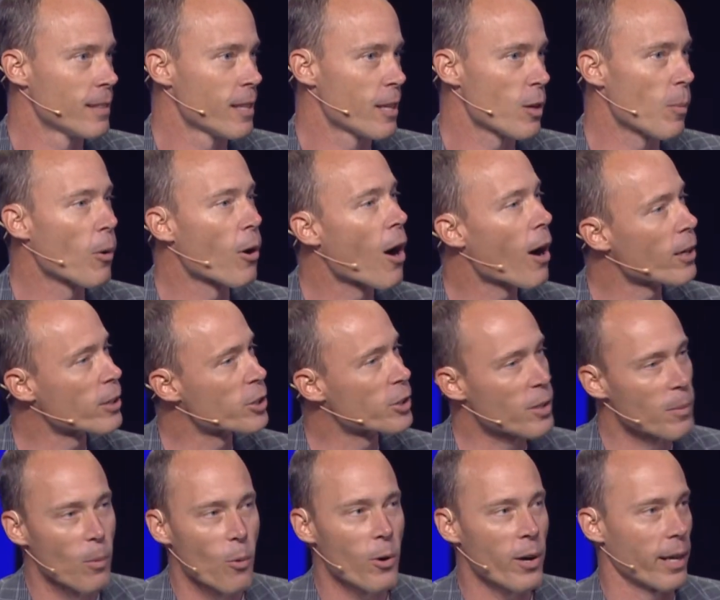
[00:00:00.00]
The more harsh
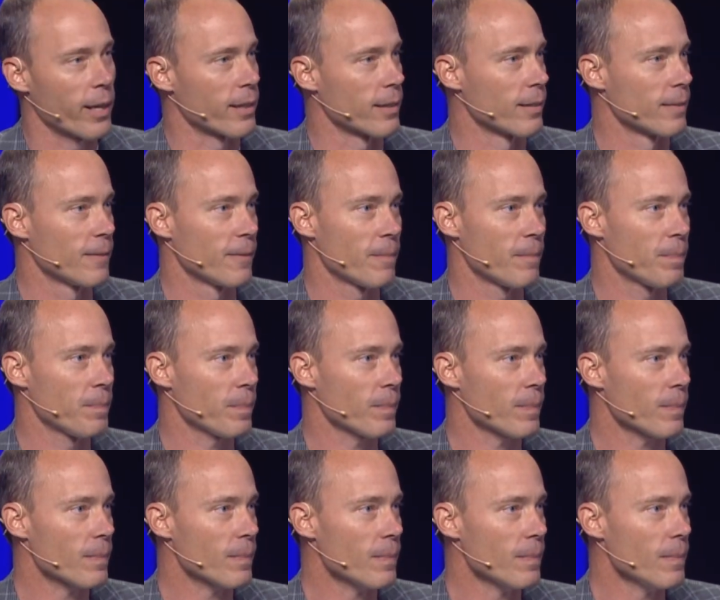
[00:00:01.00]
the morning,
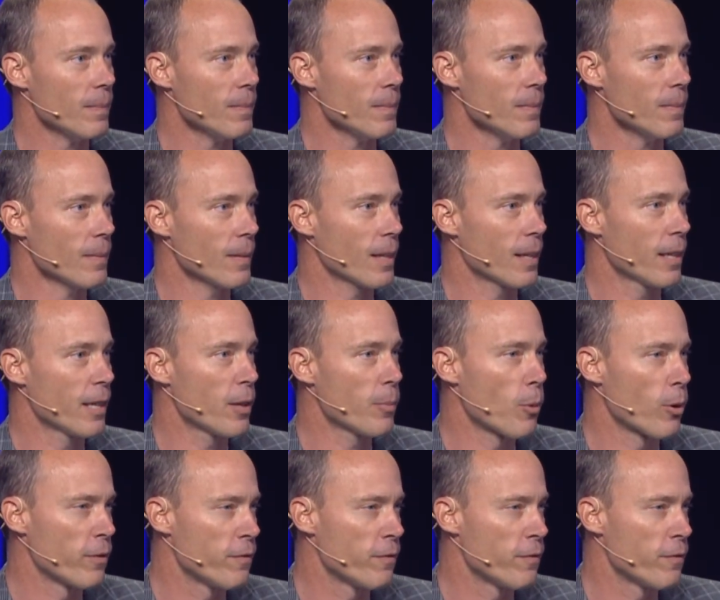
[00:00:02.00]
the more